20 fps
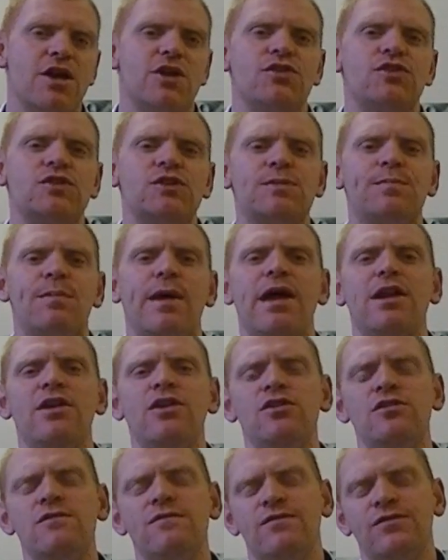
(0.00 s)

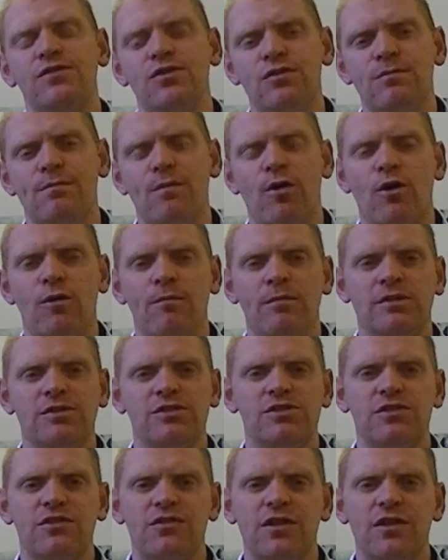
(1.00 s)
Spend a few moments